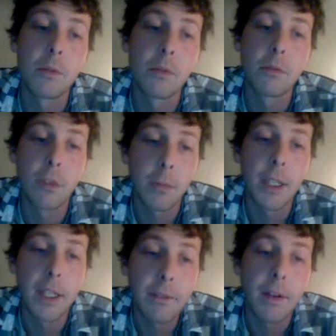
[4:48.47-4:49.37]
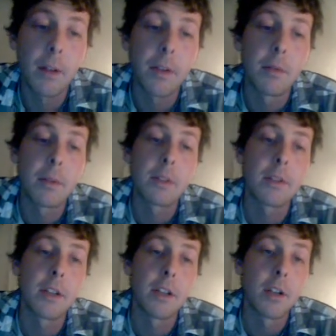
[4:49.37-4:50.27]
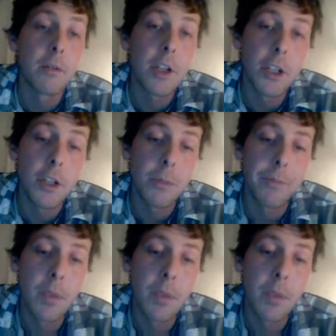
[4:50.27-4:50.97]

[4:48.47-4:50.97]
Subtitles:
told me he felt it was a nerve issue.